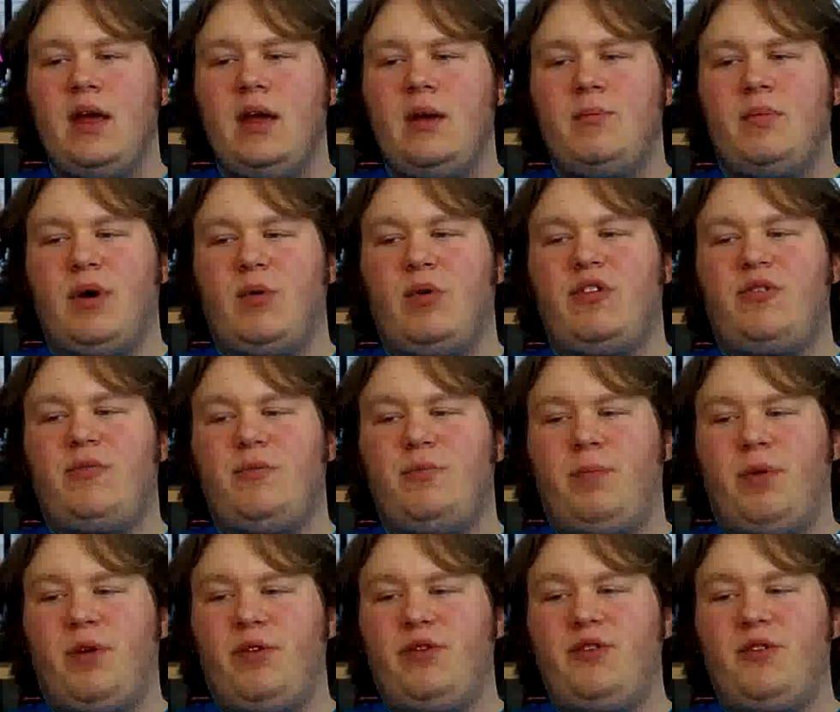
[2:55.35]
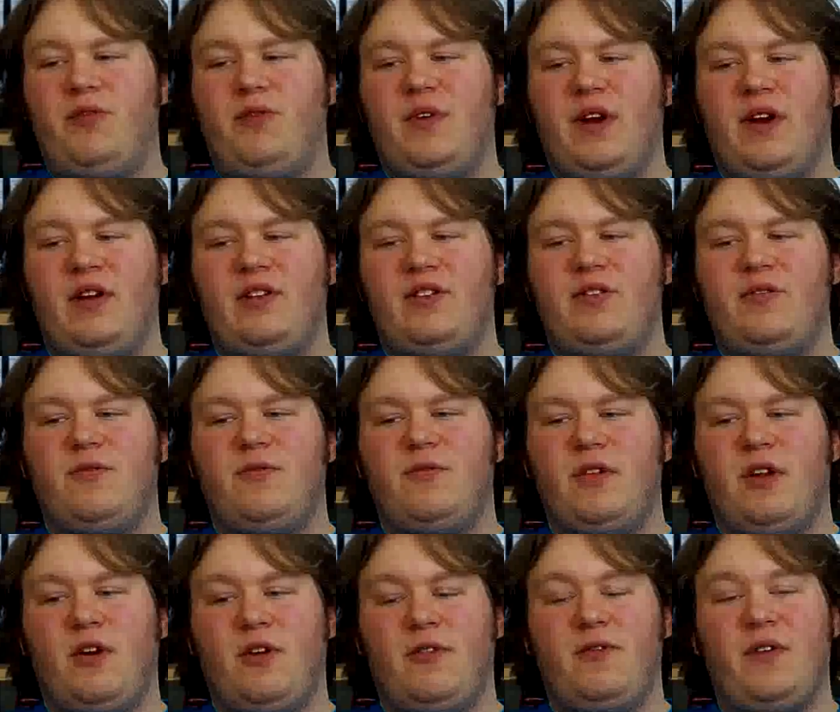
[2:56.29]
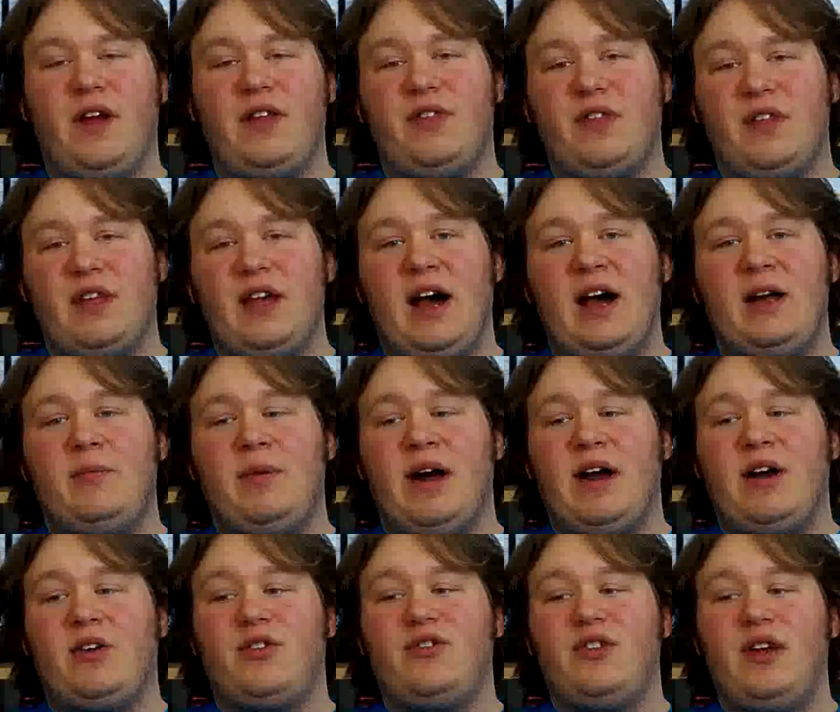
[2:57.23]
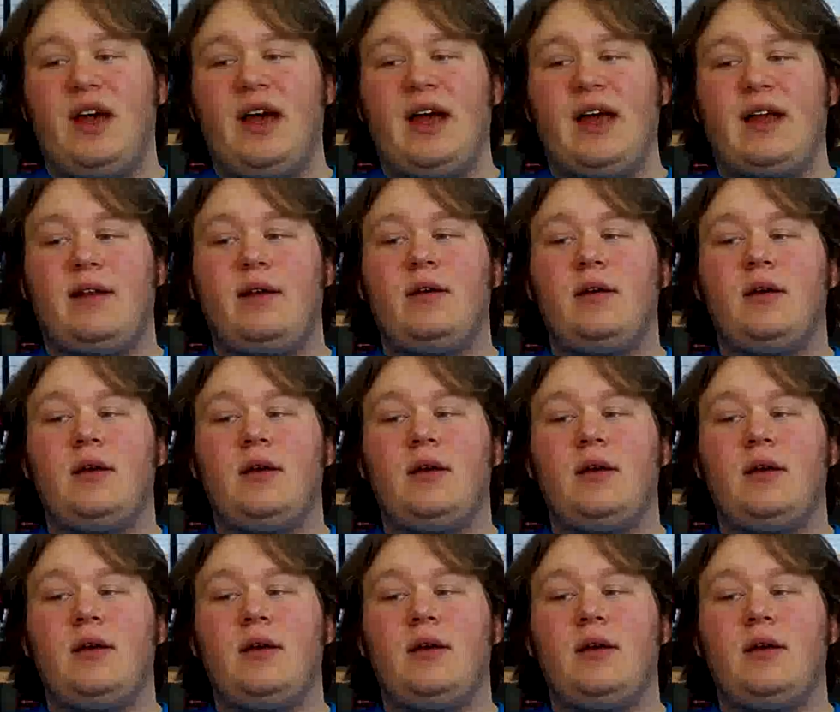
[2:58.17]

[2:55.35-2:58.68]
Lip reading: But with perseverance and her faith in God by her side,